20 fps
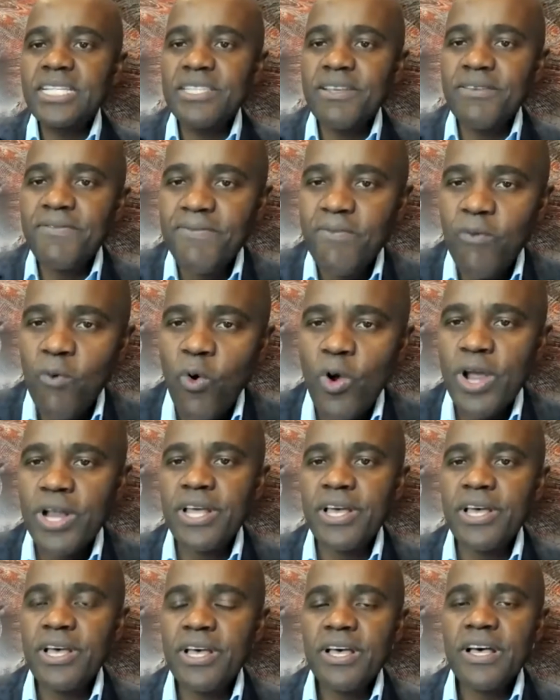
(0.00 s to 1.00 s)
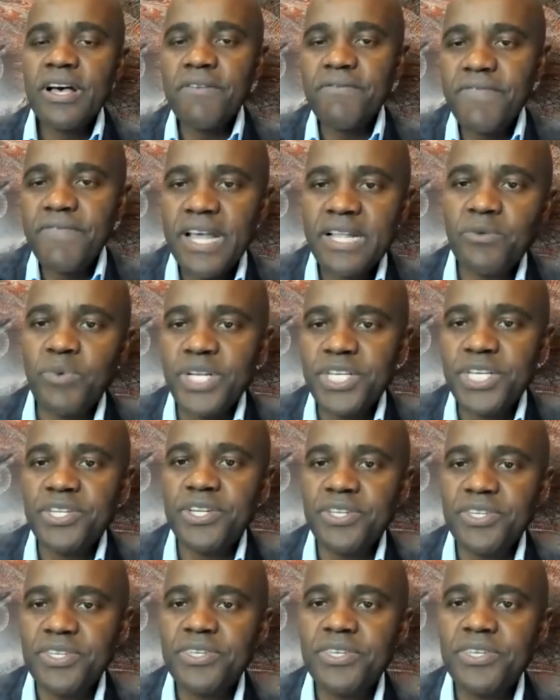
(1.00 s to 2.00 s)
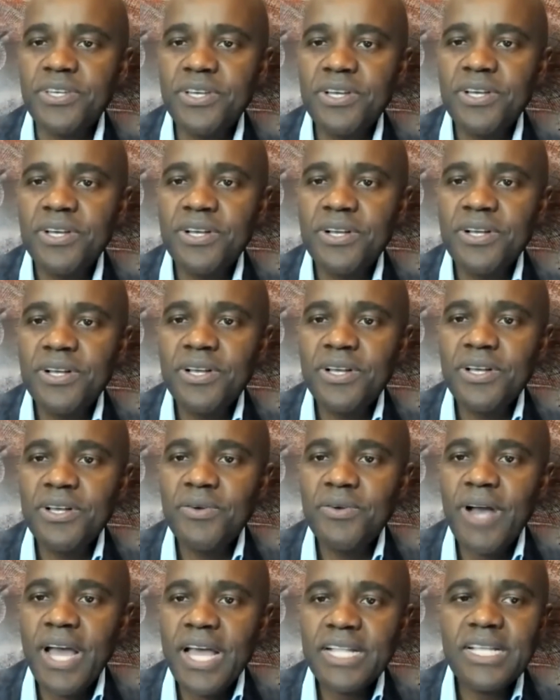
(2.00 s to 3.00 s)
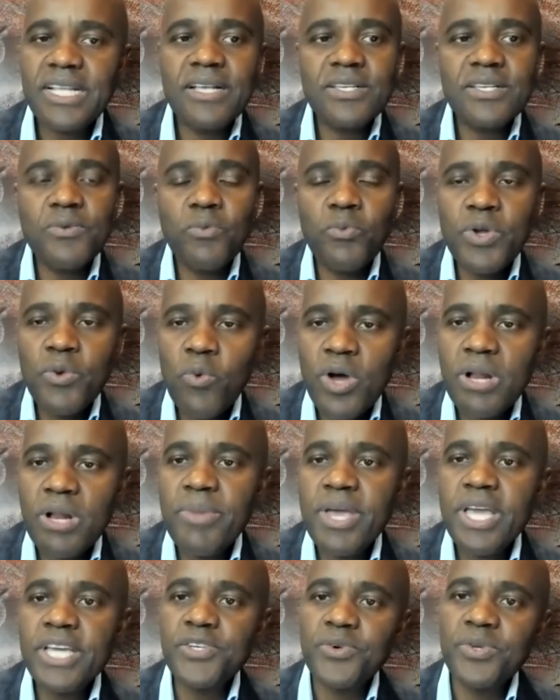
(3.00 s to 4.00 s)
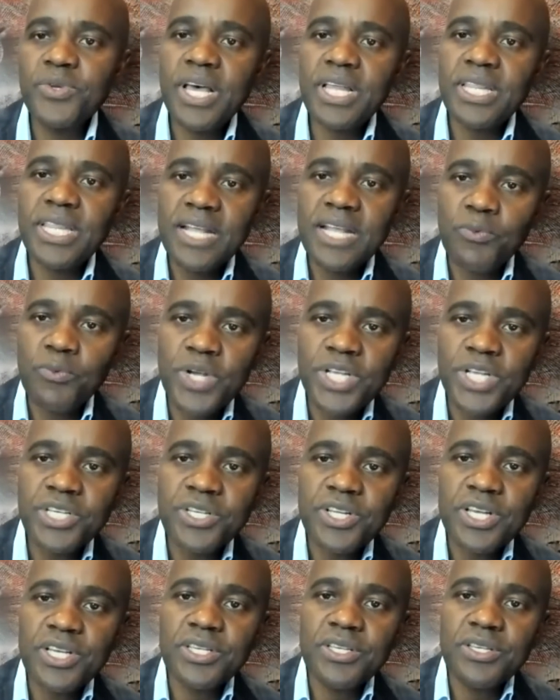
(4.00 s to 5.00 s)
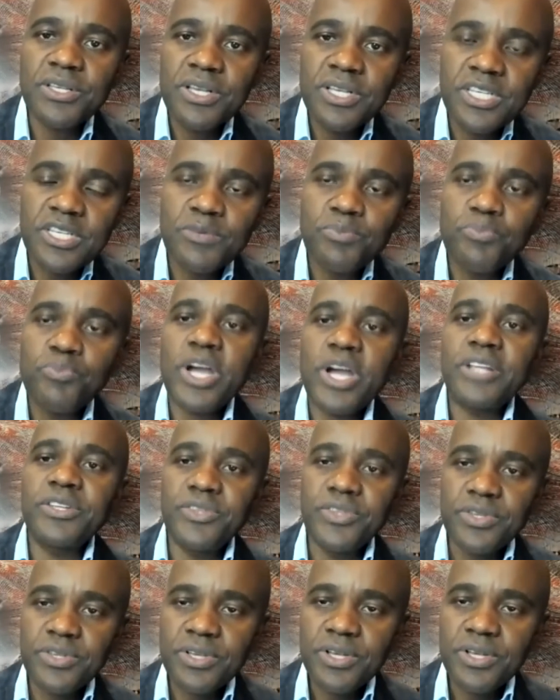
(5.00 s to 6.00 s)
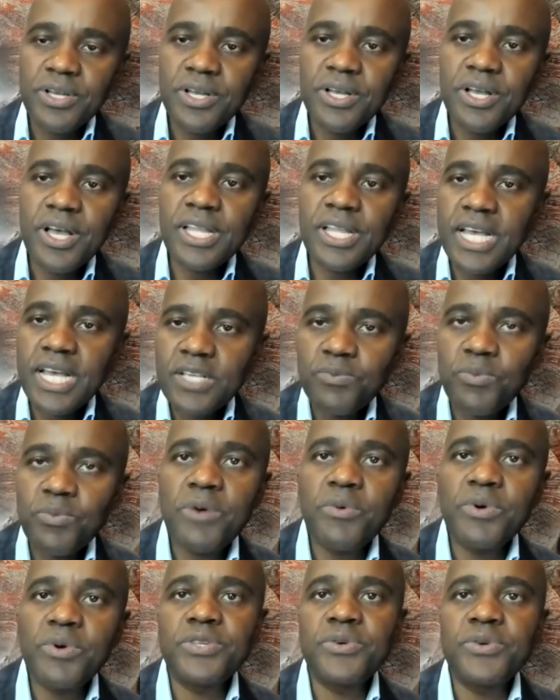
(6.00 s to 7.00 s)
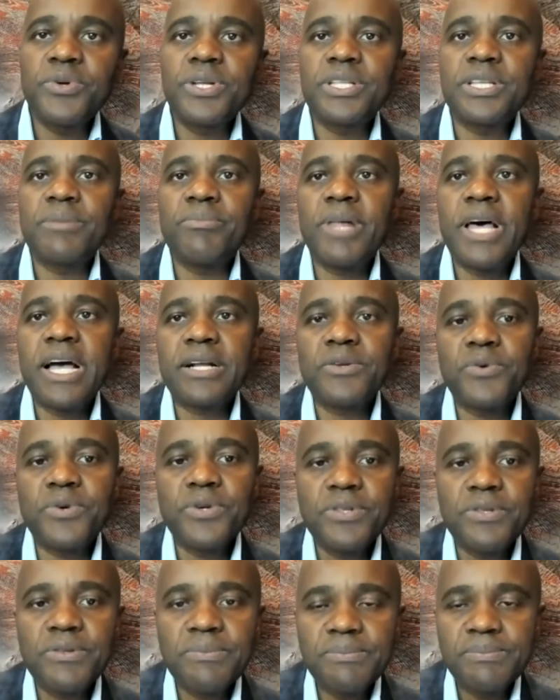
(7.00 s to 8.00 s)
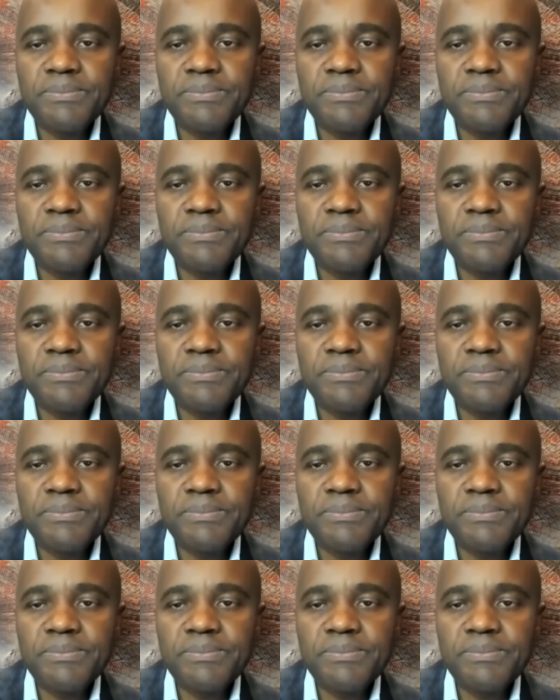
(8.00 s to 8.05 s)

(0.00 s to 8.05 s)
devoid of that richness, right? We want to make sure that that richness spreads. And that's why we're doing it at Black North.